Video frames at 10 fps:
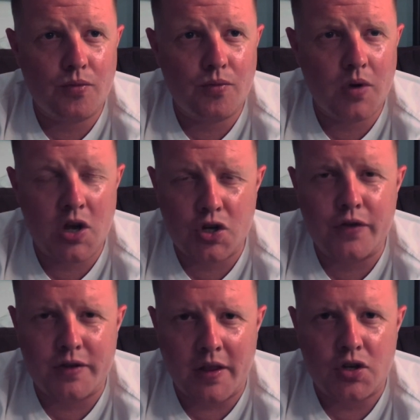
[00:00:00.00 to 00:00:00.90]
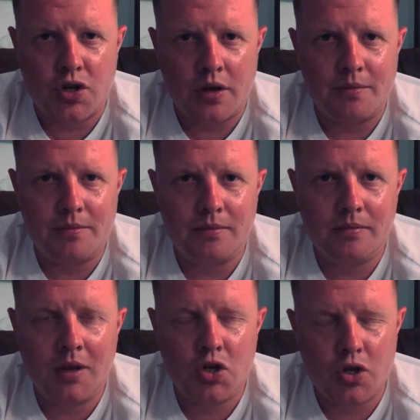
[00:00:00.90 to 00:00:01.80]
He should have signed the shirt.
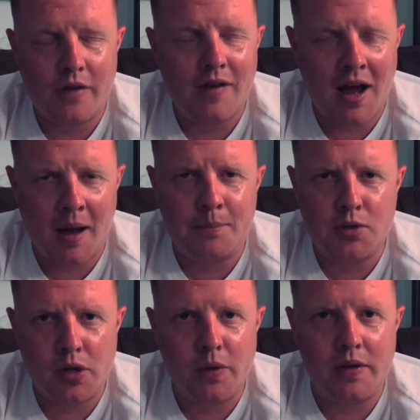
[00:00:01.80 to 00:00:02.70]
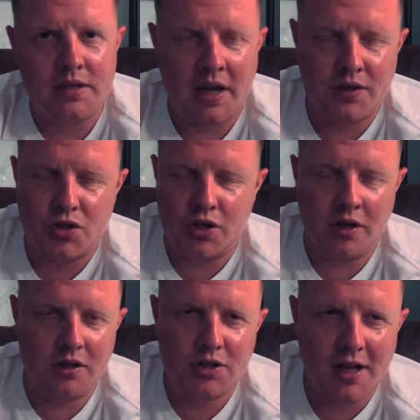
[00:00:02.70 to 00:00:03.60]
He should have absolutely signed the
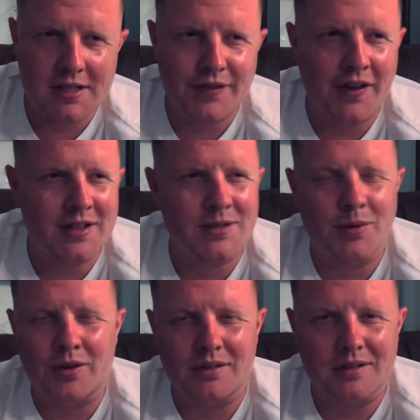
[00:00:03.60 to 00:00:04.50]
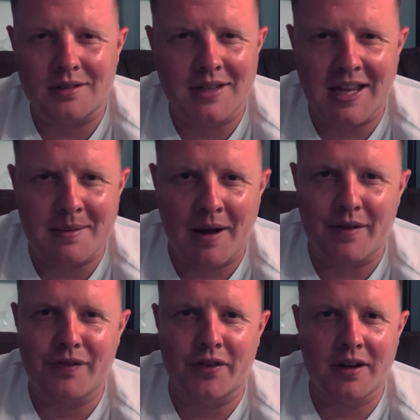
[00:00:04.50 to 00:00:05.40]
shirt. Chelsea fans won't dig him out
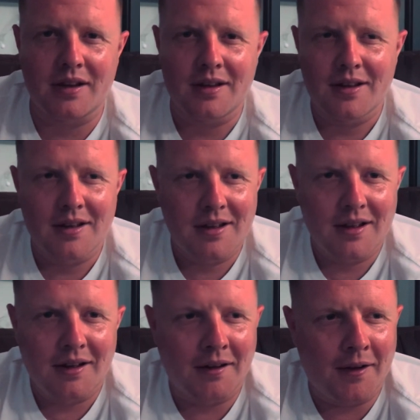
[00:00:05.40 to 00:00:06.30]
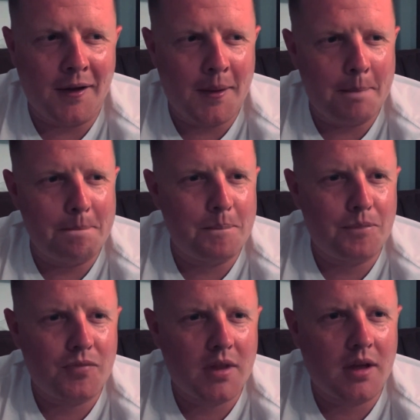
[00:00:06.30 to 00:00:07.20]
for it.
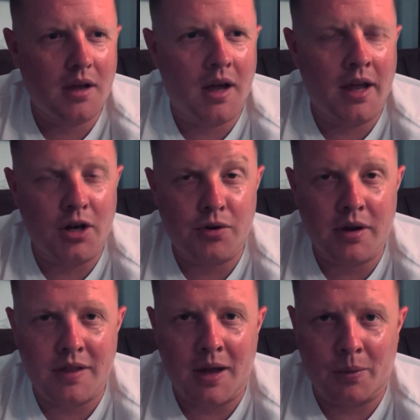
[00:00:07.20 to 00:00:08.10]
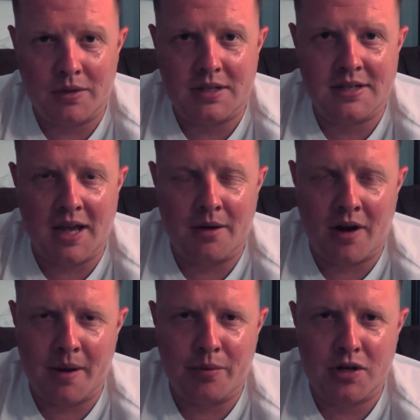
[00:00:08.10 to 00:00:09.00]
I agree that he wants to set a right
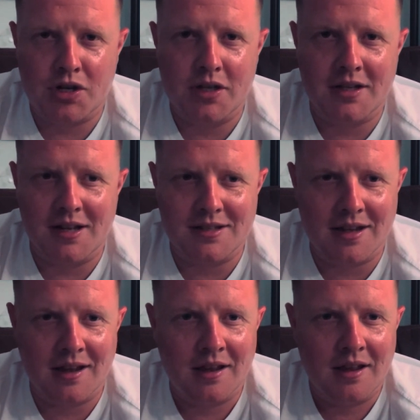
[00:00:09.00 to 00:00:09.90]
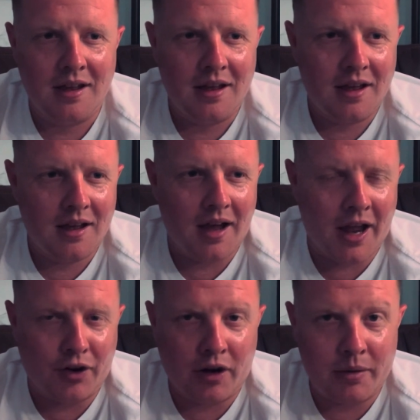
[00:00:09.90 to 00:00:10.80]
impression at Chelsea. I
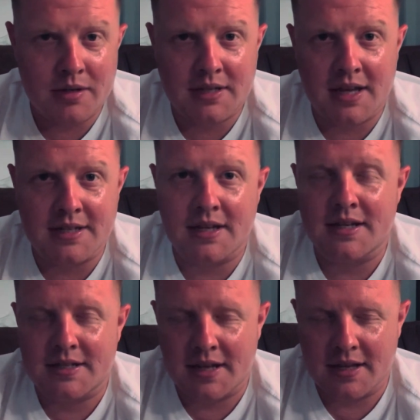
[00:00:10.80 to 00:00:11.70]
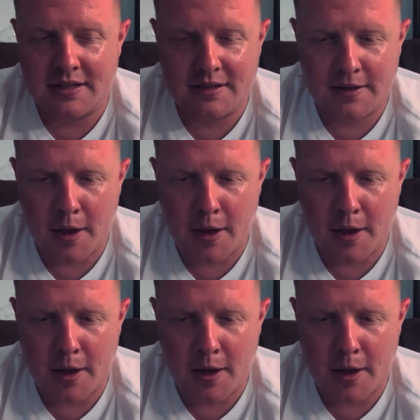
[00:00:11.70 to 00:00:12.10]
agree with Skizzy. He says,